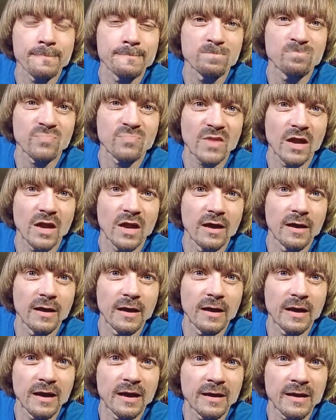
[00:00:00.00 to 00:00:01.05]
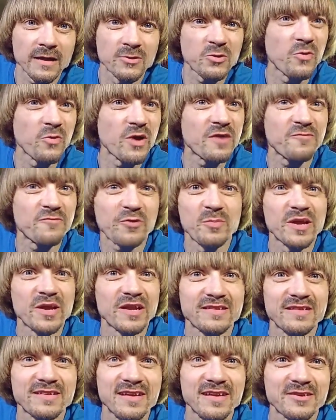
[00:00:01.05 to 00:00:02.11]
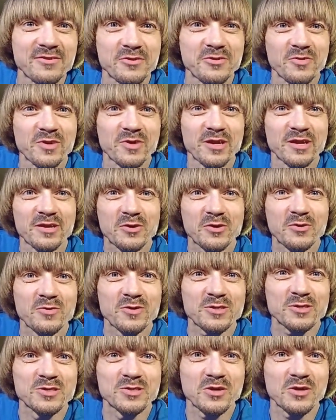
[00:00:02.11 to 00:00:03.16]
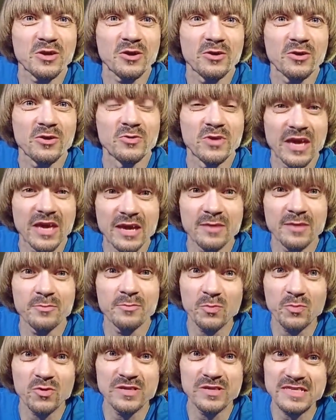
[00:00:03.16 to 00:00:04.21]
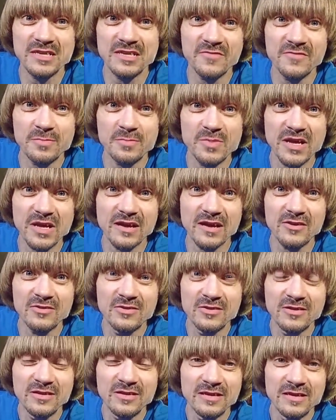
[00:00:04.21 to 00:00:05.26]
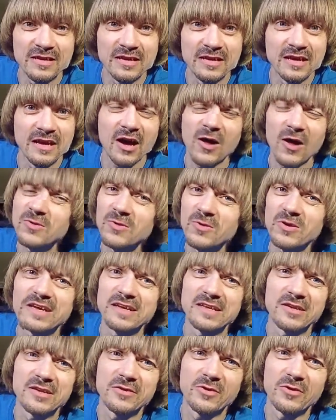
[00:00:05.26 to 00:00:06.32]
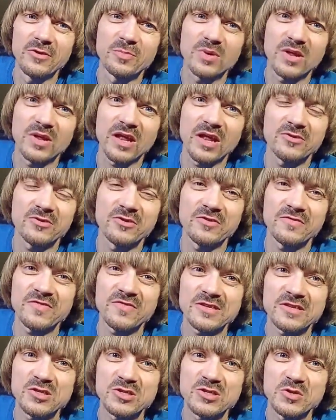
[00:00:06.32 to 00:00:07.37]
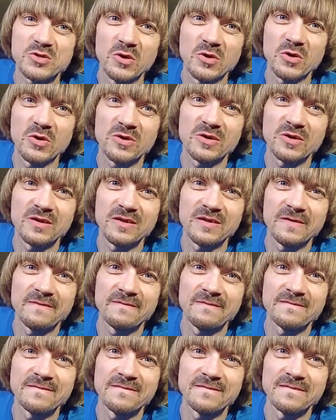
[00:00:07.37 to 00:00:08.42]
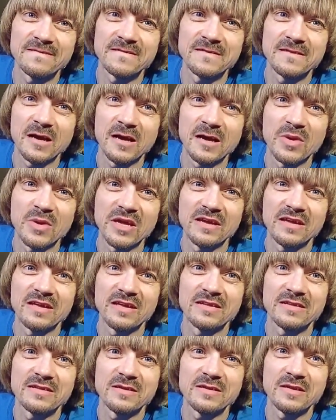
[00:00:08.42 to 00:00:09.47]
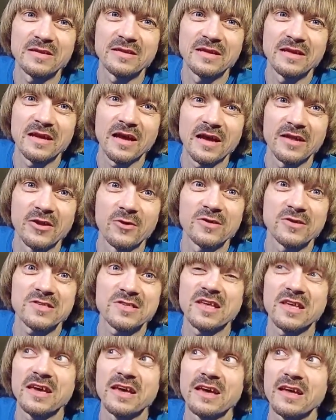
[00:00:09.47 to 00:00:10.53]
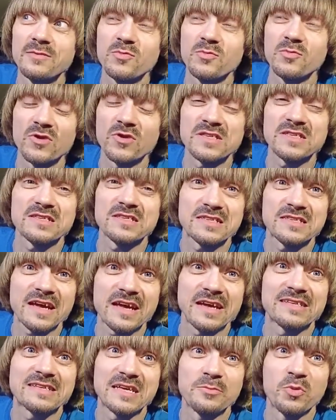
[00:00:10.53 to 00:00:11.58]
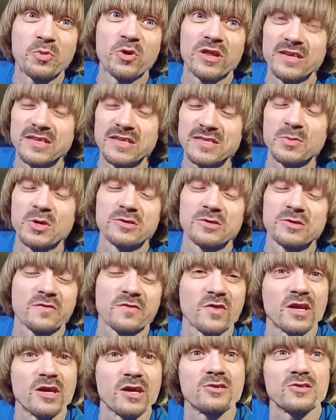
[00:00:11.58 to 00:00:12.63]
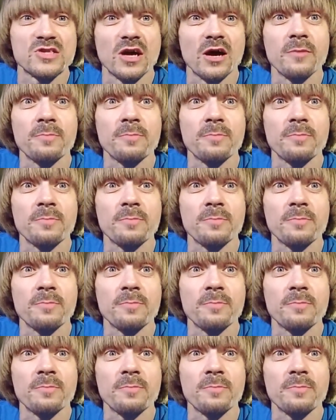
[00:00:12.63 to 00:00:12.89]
I look away for a minute, and then I don't know what any of the questions are. You can put Prince stuff up now? I'll look into it, but I don't know if that's true. I mean, I noticed that Prince's estate did put his music videos up.